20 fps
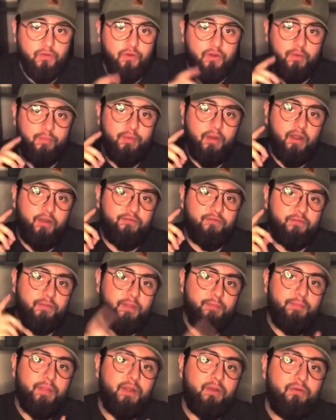apart from
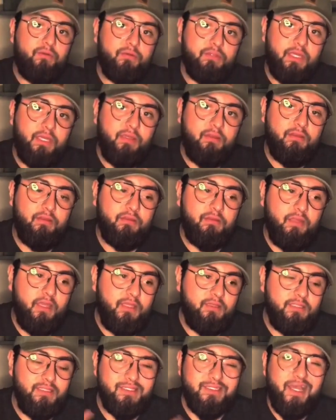the barrel length
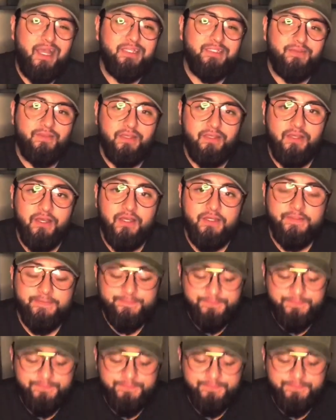and the size of the gun